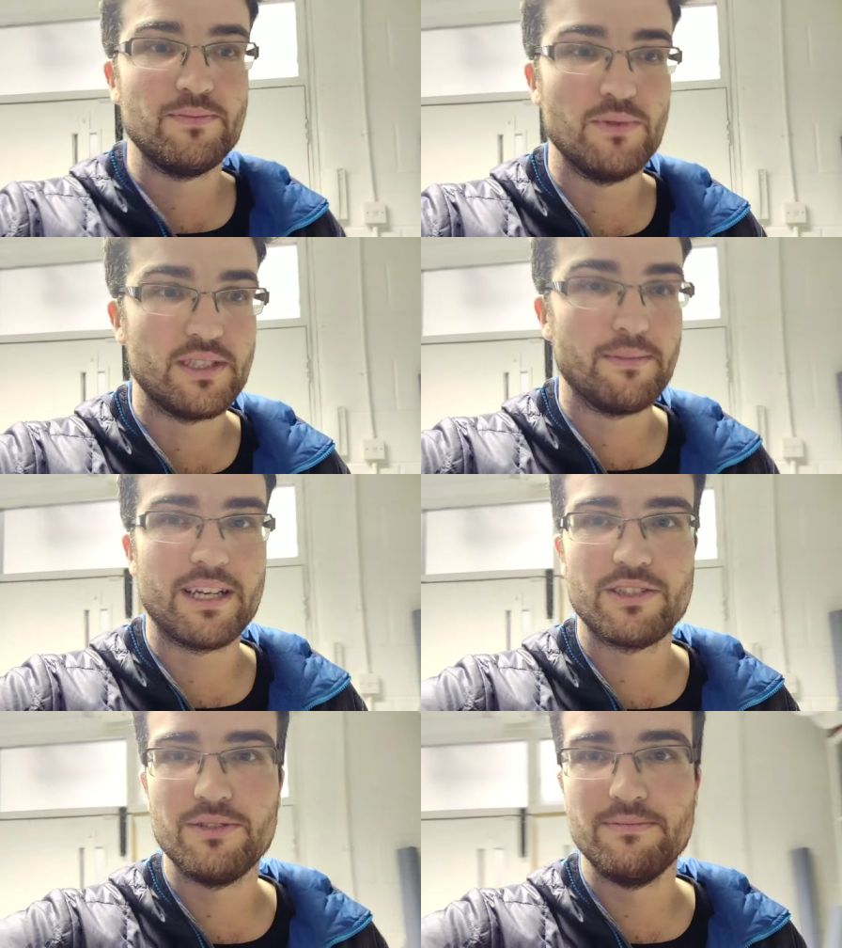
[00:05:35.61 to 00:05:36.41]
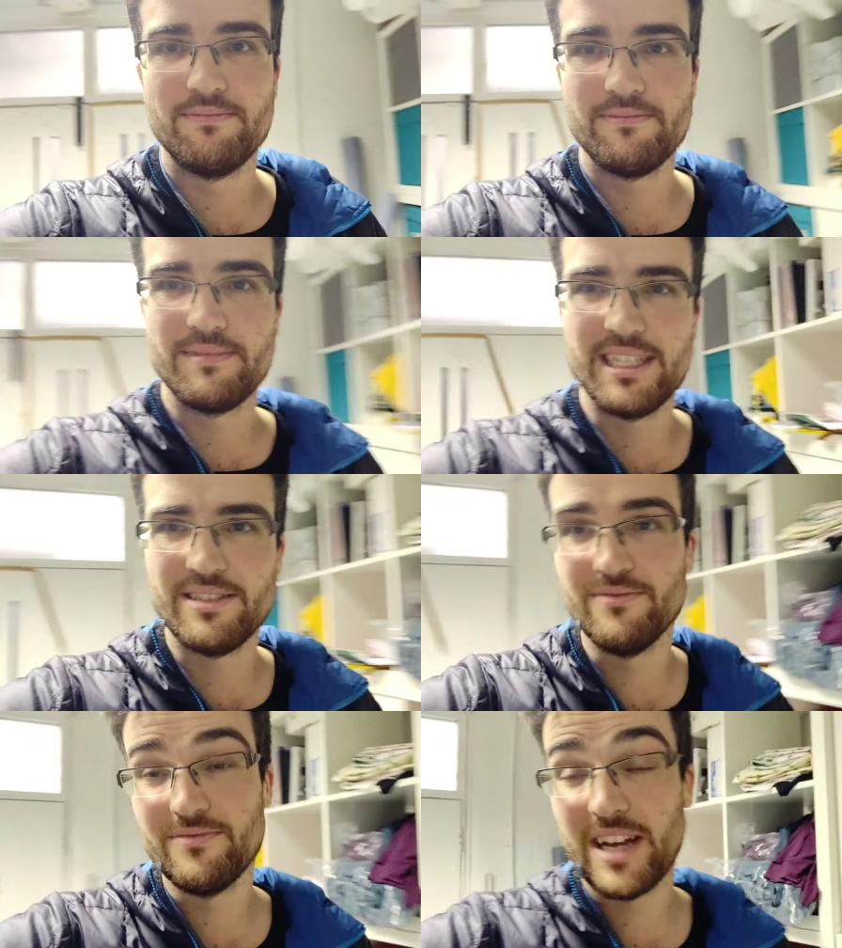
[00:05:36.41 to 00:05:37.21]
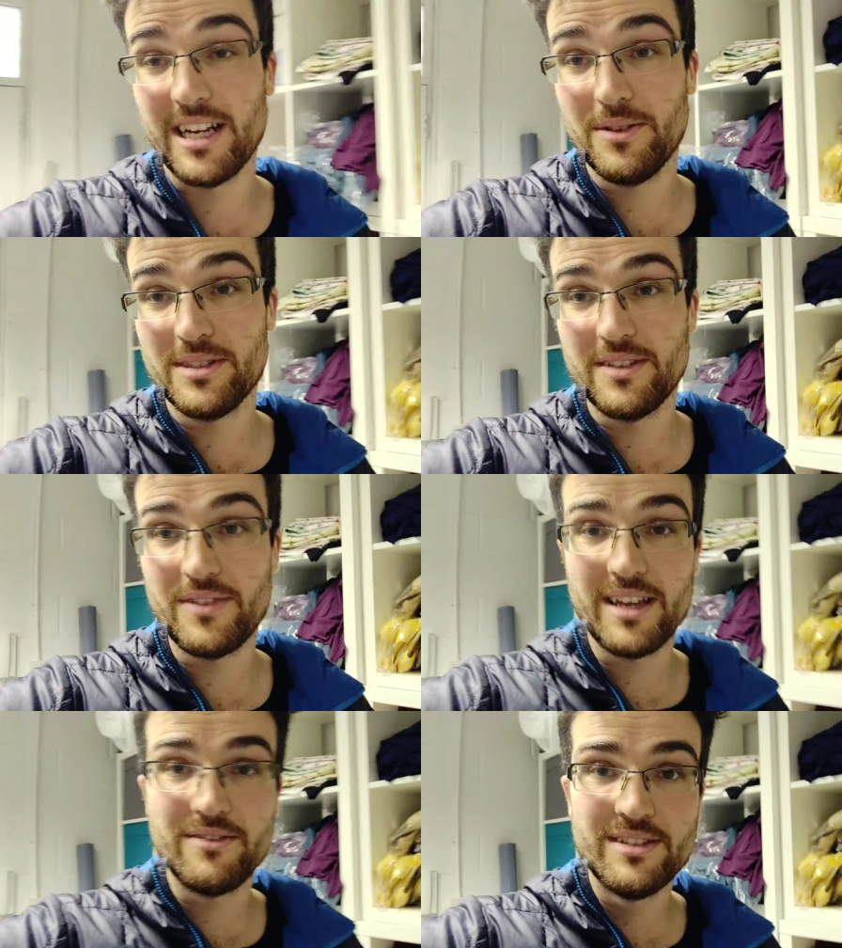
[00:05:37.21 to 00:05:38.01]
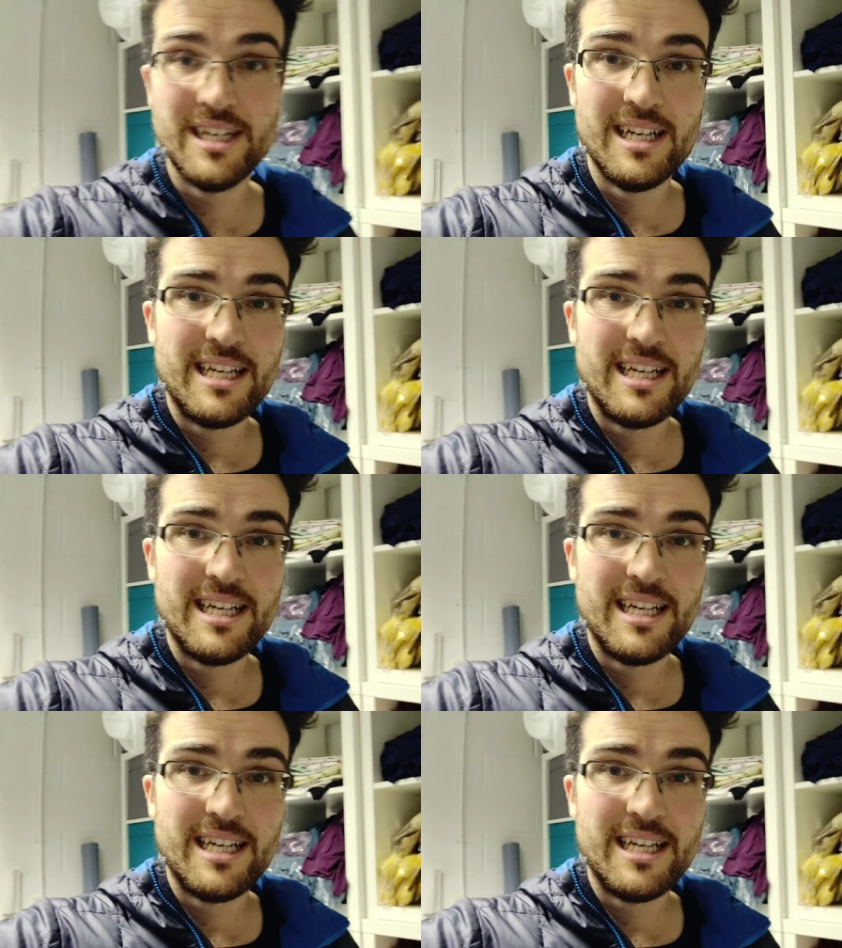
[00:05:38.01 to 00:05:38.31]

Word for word: with some actual decent value as if they've